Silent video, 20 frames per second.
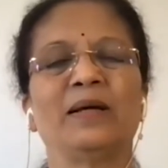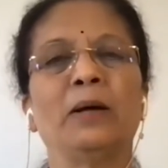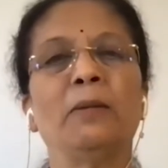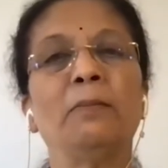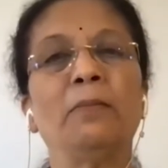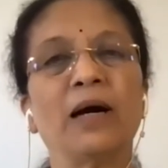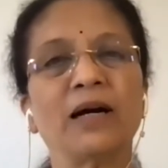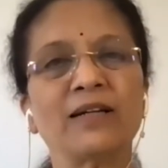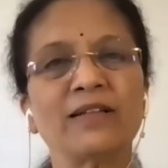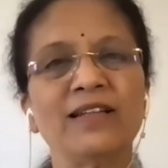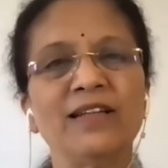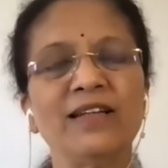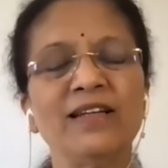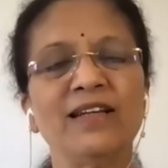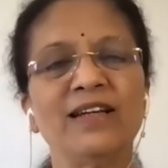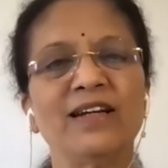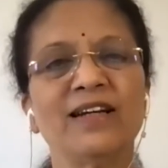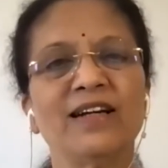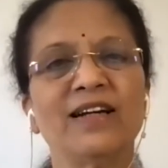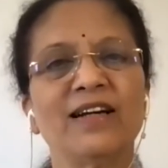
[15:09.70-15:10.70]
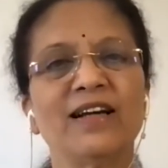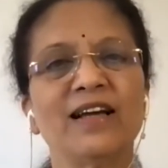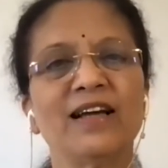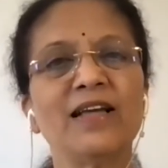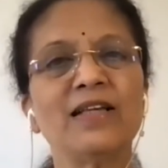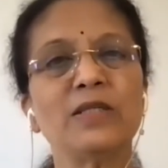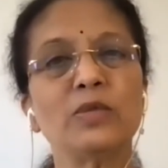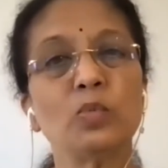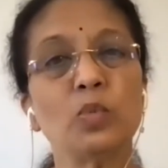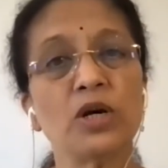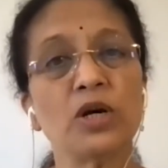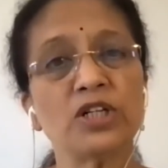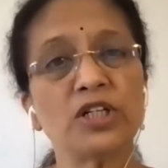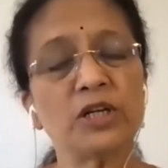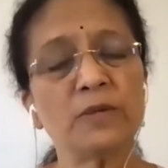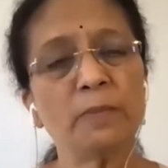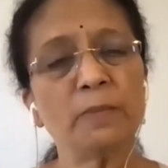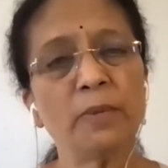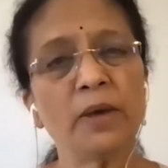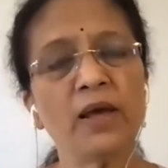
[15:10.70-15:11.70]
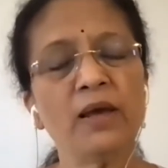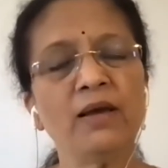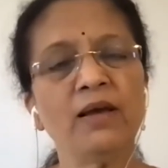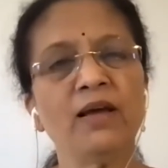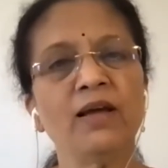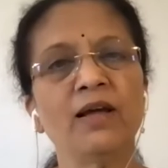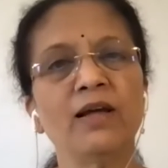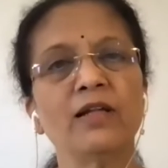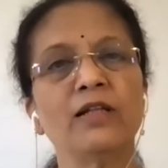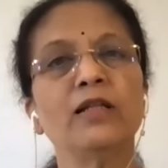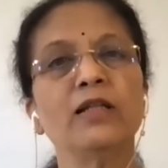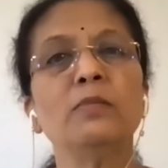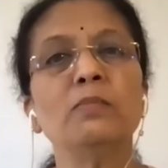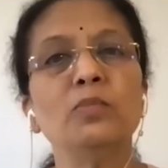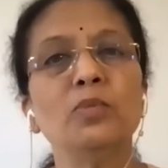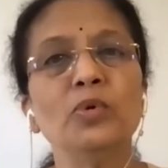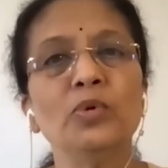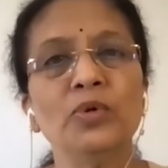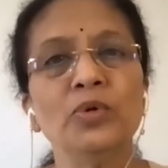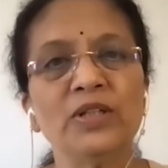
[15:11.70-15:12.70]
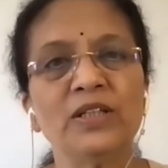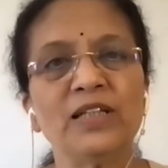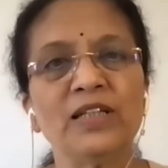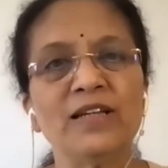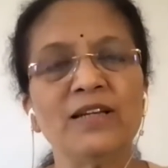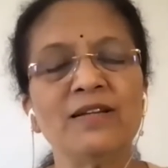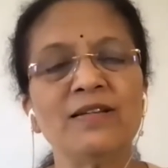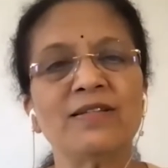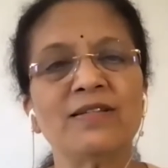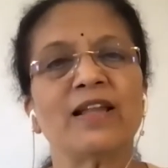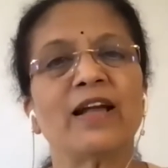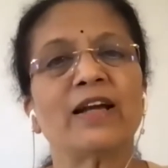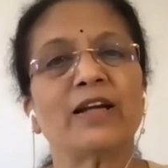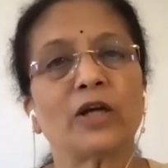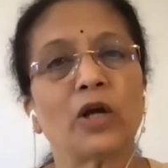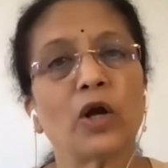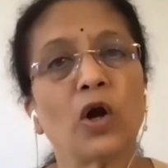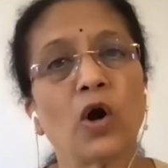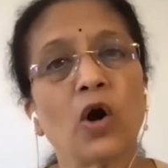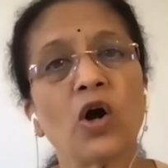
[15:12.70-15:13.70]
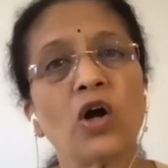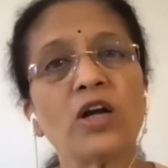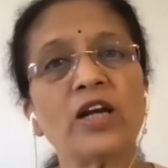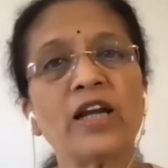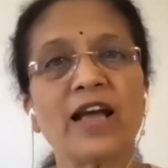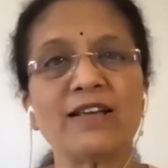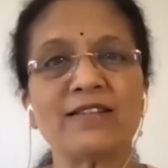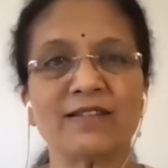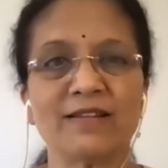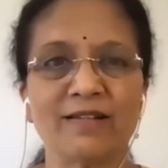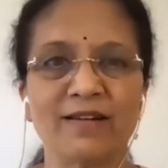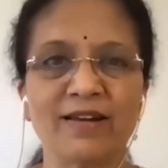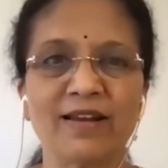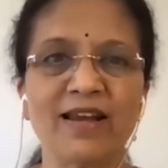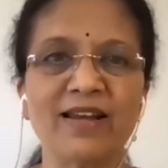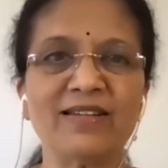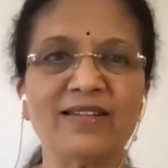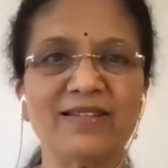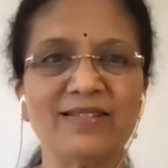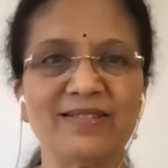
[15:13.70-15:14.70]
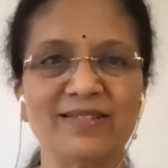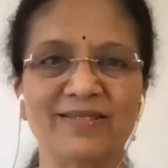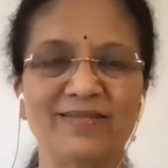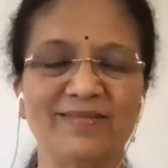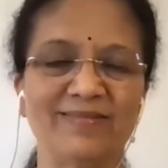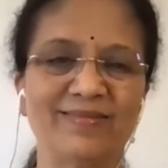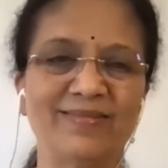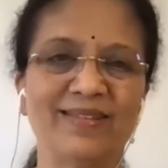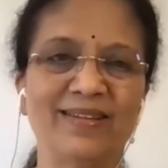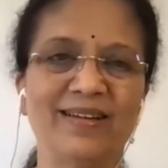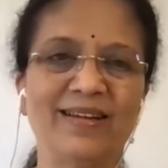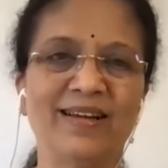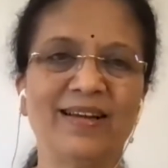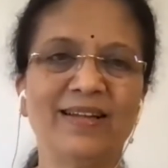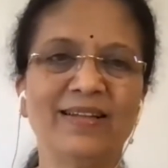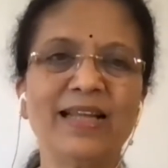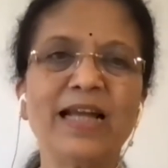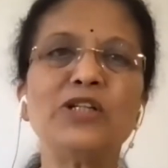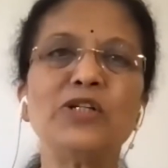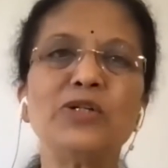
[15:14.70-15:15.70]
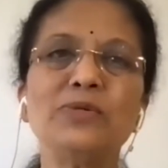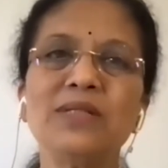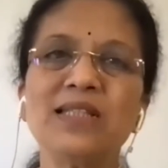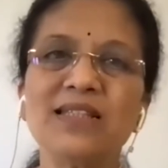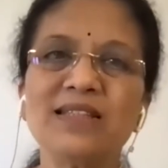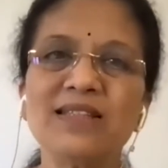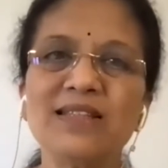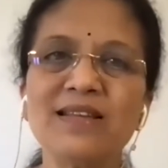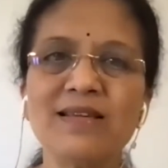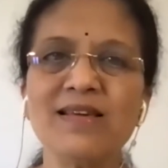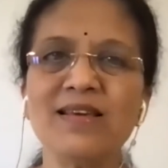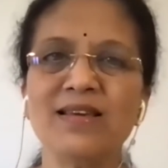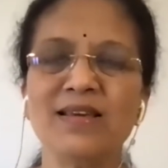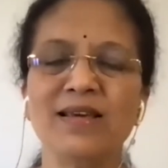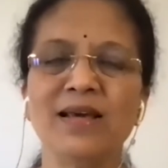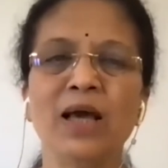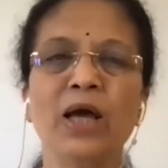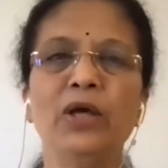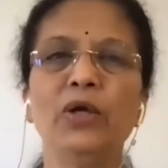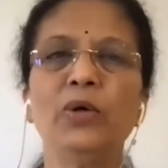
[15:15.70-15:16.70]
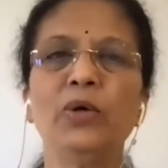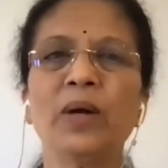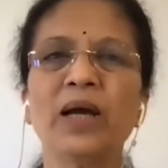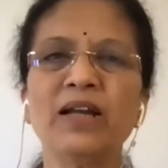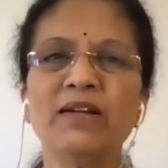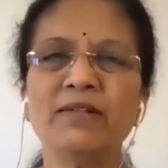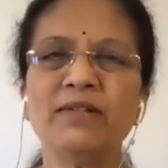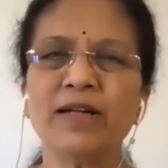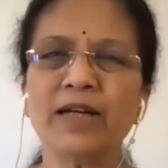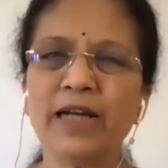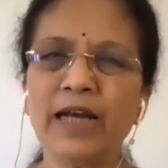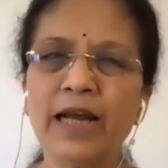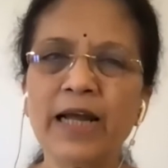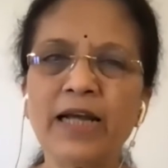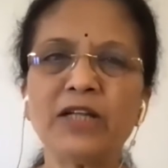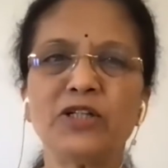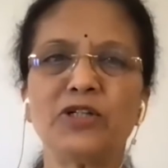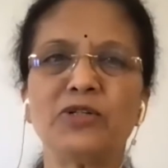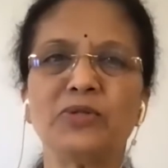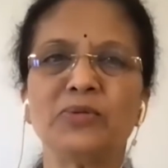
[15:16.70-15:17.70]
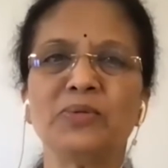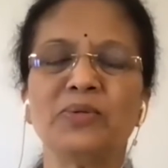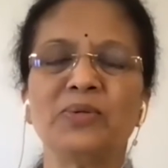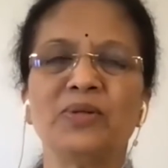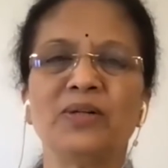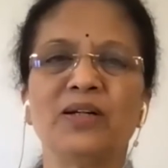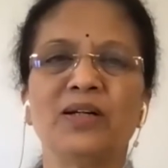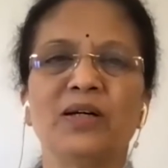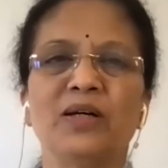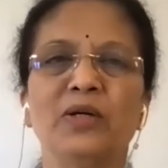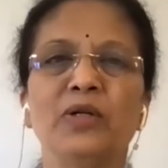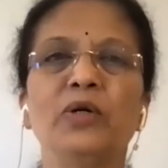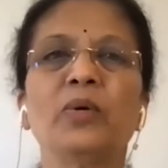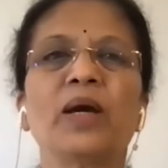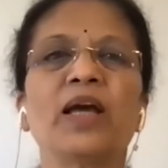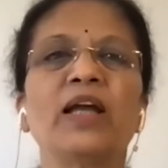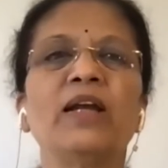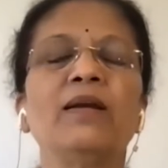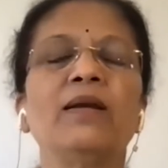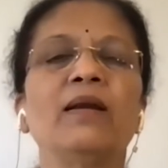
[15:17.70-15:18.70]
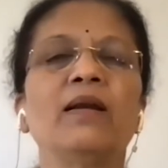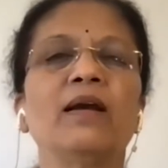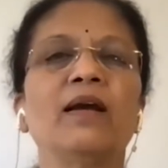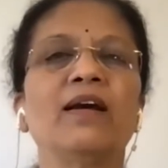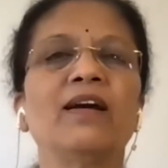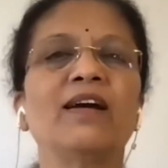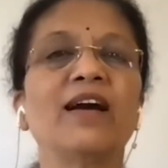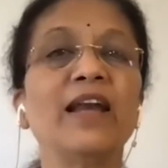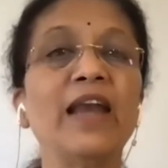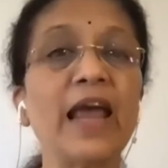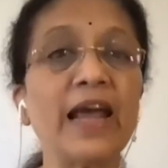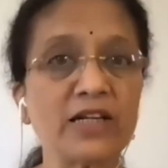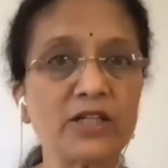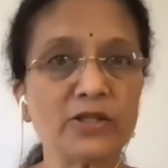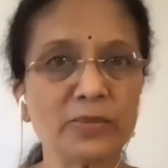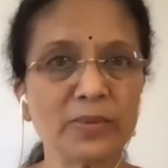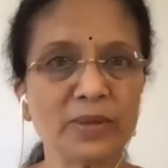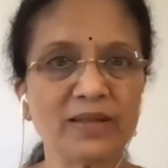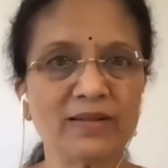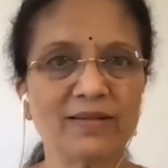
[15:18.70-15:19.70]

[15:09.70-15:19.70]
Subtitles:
Bhakti is worshipping the murtis that God has created, that you see, you can relate to, you can connect to.